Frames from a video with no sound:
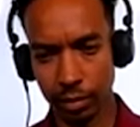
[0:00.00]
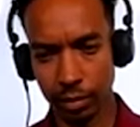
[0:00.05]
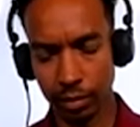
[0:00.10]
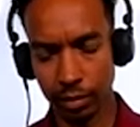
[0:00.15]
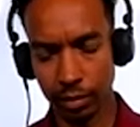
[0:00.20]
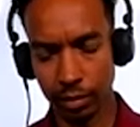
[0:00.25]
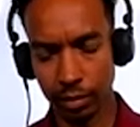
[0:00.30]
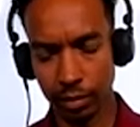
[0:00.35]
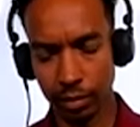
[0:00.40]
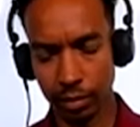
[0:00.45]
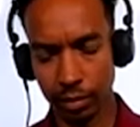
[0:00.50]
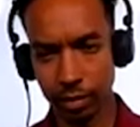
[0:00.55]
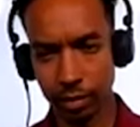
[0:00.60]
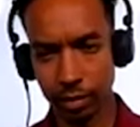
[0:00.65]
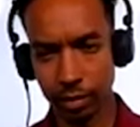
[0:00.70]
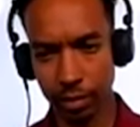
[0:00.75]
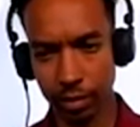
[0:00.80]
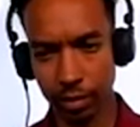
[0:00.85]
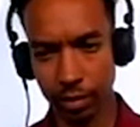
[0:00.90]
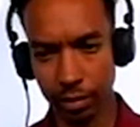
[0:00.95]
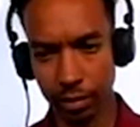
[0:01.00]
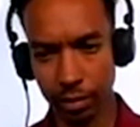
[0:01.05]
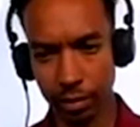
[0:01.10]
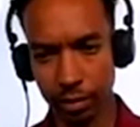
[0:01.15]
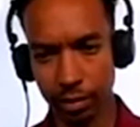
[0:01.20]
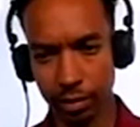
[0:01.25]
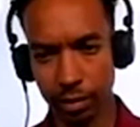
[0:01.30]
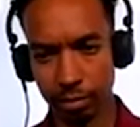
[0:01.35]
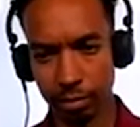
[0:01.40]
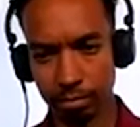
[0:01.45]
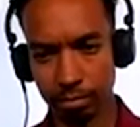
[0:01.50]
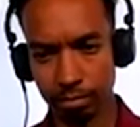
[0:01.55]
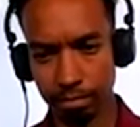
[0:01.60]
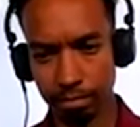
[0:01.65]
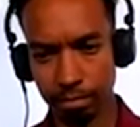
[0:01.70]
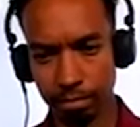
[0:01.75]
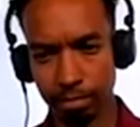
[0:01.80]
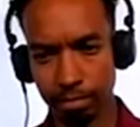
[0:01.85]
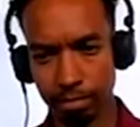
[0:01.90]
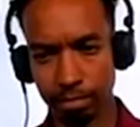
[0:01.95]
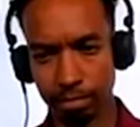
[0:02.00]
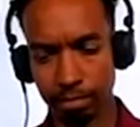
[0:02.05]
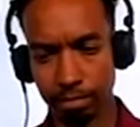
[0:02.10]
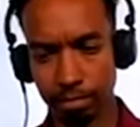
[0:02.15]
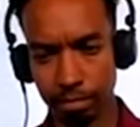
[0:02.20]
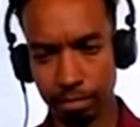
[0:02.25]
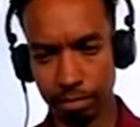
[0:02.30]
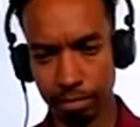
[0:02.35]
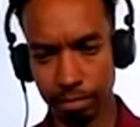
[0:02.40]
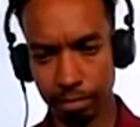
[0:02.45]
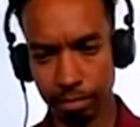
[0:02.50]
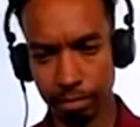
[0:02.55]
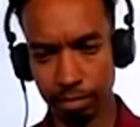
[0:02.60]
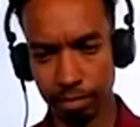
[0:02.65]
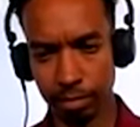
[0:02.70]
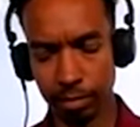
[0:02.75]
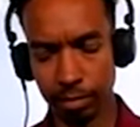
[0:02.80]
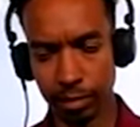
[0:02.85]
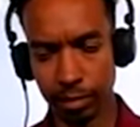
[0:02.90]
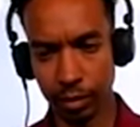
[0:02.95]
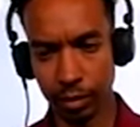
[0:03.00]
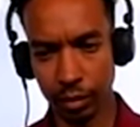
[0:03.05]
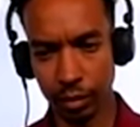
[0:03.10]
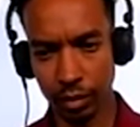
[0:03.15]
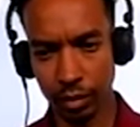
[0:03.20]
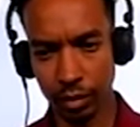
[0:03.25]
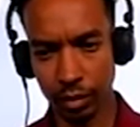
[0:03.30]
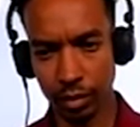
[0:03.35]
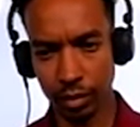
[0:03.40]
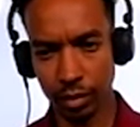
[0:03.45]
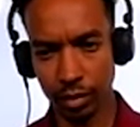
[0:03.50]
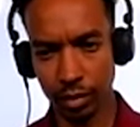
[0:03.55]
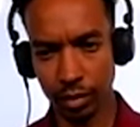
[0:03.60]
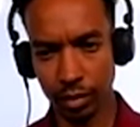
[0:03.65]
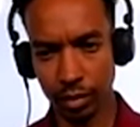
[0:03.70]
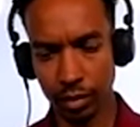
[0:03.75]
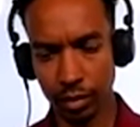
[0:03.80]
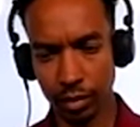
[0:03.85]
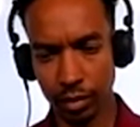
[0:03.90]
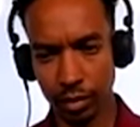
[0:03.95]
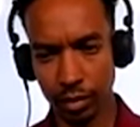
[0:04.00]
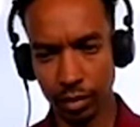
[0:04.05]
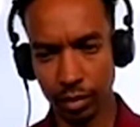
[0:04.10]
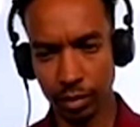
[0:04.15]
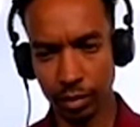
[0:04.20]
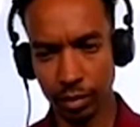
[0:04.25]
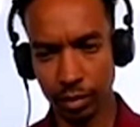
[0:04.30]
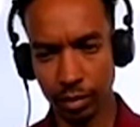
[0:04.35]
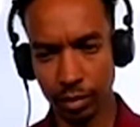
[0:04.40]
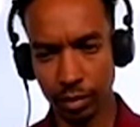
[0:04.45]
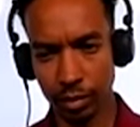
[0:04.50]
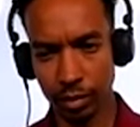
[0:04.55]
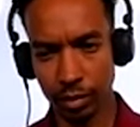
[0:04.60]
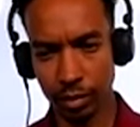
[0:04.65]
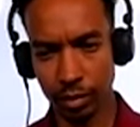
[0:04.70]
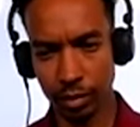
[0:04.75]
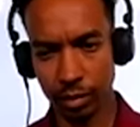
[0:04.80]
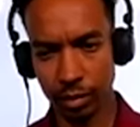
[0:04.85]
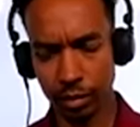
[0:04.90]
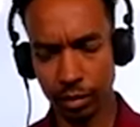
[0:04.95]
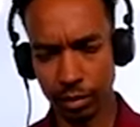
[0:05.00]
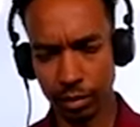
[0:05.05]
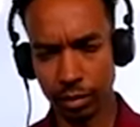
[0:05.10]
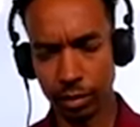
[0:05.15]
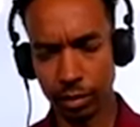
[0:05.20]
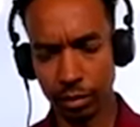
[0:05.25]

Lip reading: [no speech]